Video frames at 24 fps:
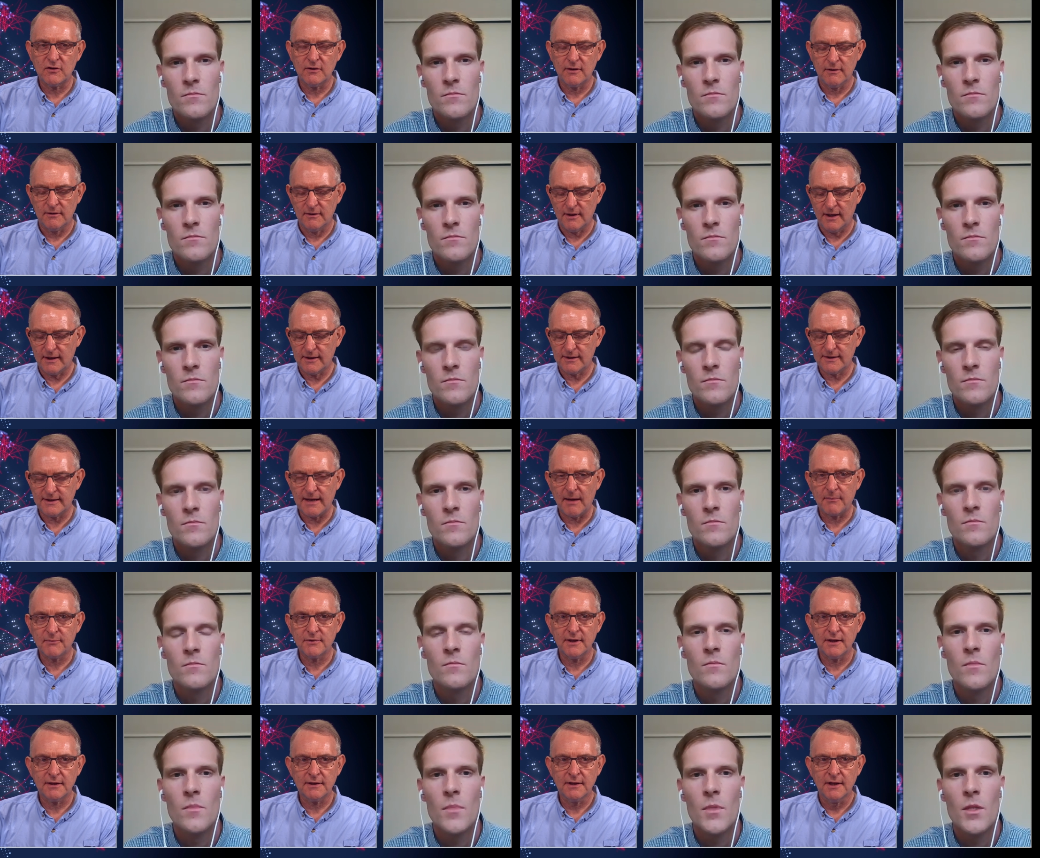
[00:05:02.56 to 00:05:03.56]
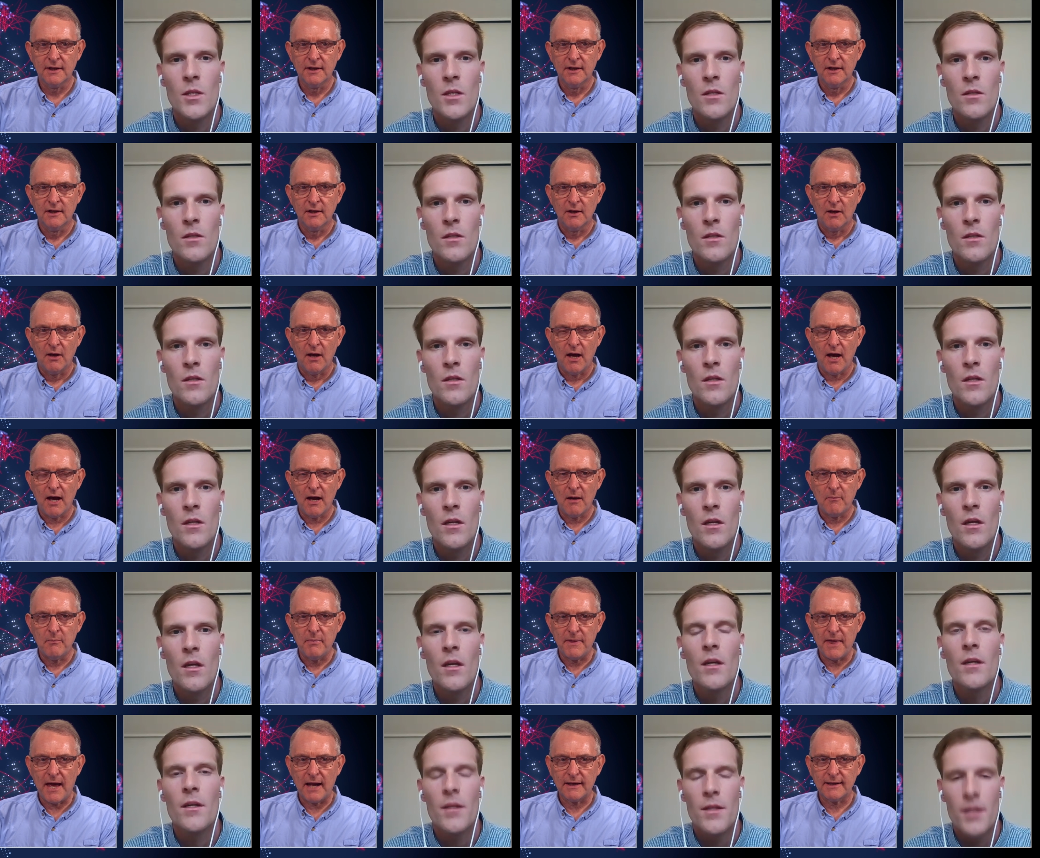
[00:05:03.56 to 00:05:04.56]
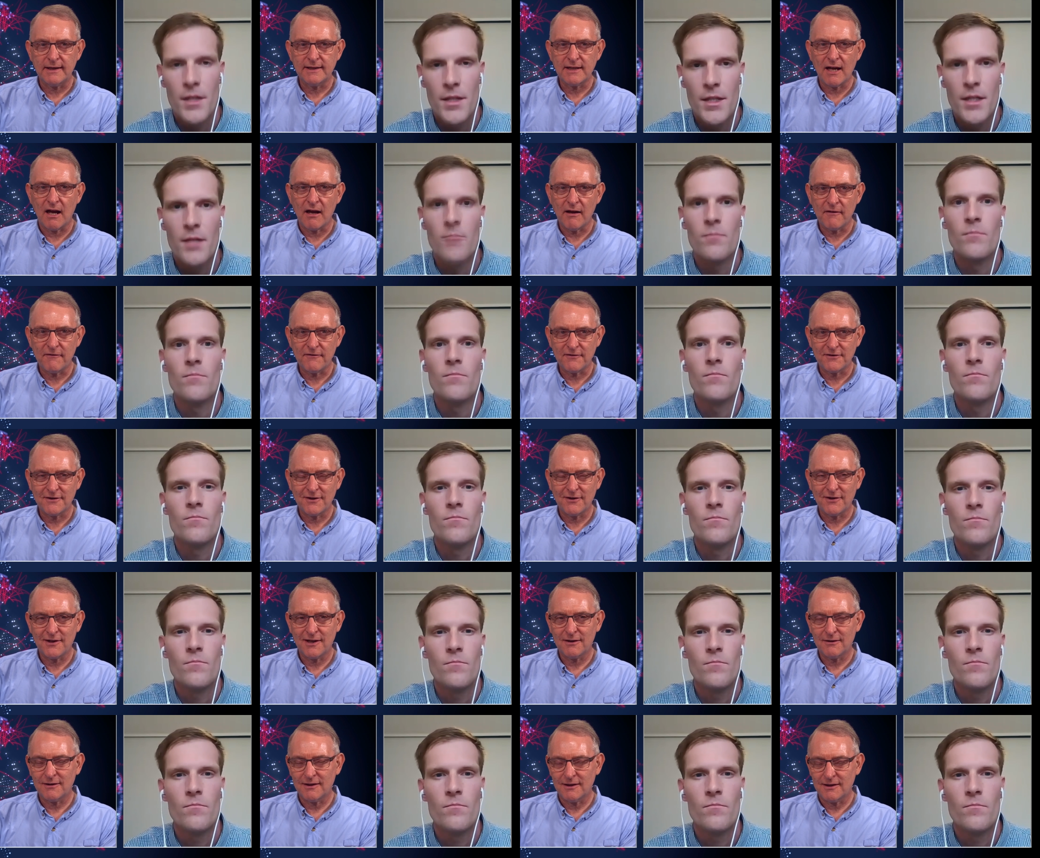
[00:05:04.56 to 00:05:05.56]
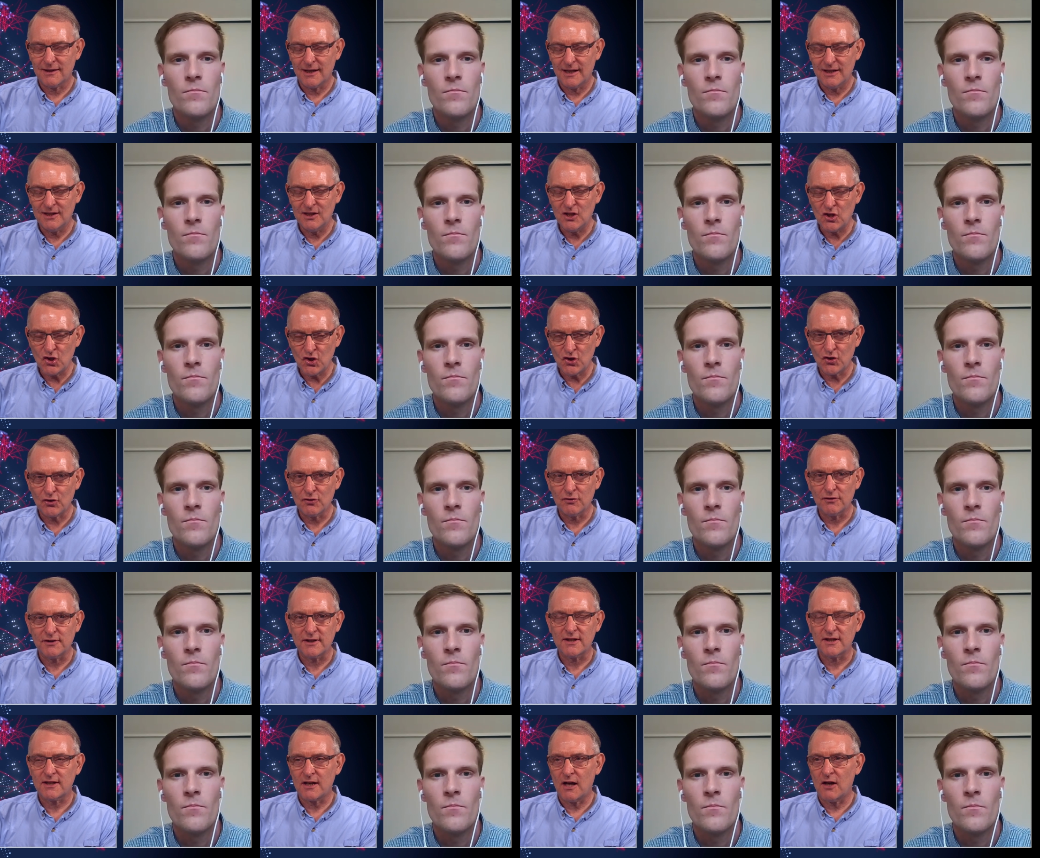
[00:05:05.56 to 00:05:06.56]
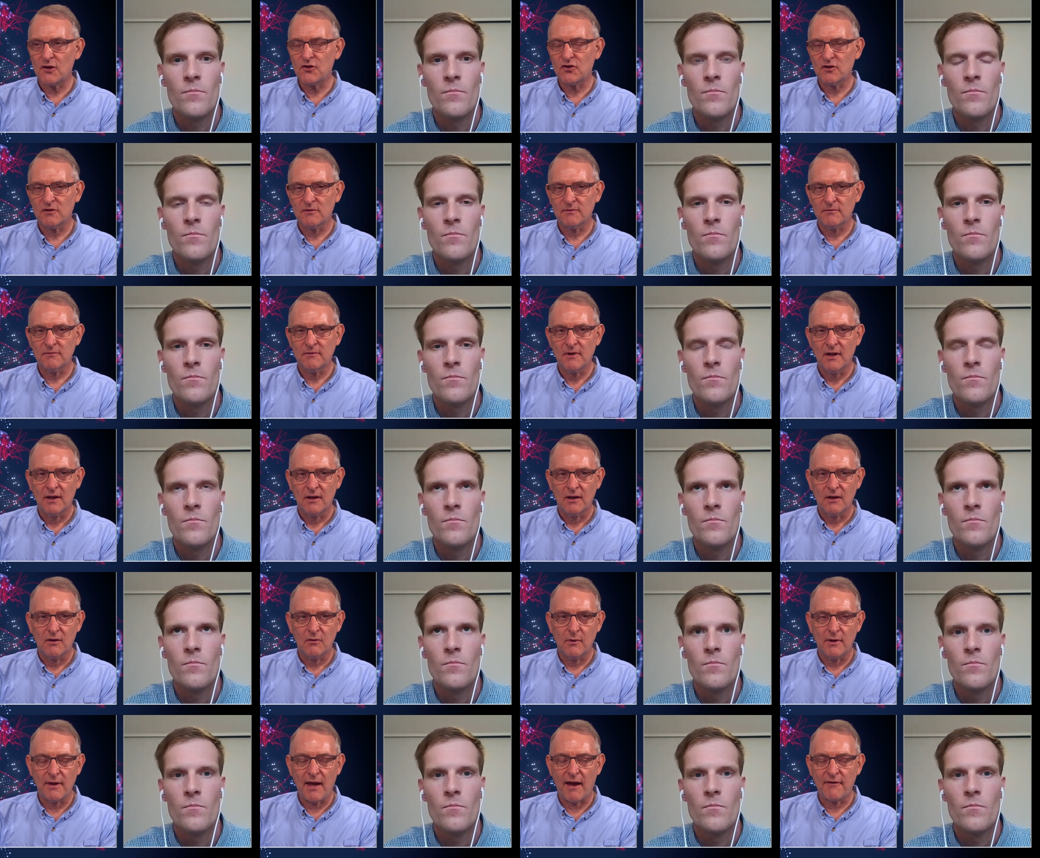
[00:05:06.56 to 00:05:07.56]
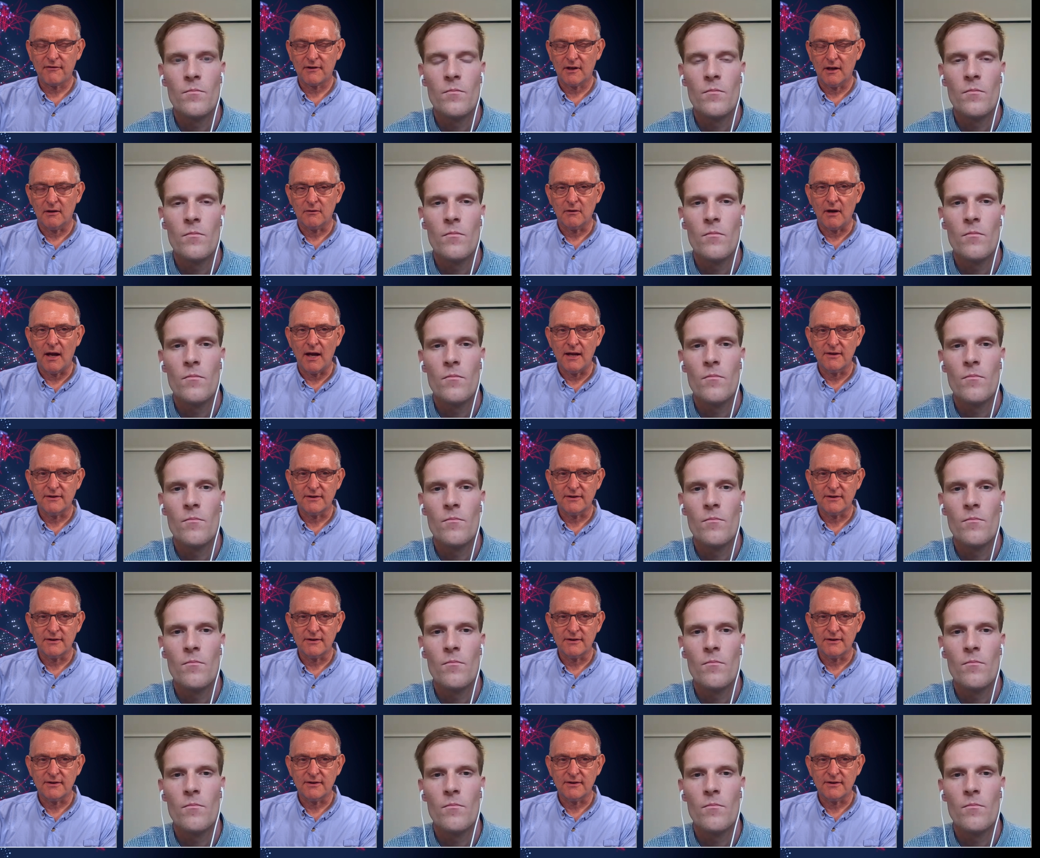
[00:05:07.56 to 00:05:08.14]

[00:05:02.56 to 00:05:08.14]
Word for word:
Speaker 1: to accept it, uh, but that is after the initial discussion with AFCA, right?